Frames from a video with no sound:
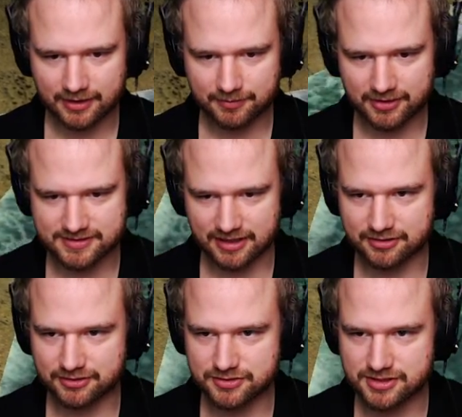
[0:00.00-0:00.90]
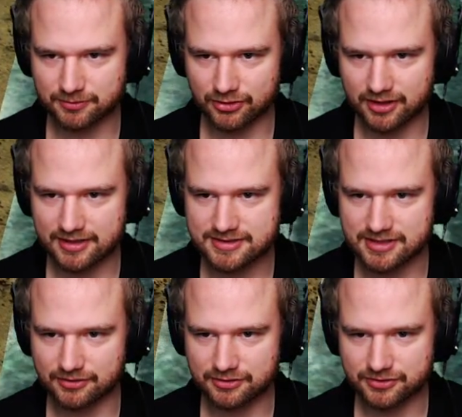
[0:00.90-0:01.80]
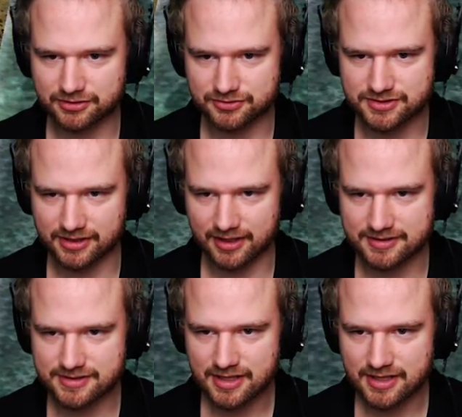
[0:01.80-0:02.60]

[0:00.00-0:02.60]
because I could use some more Geldarin recruits, I guess.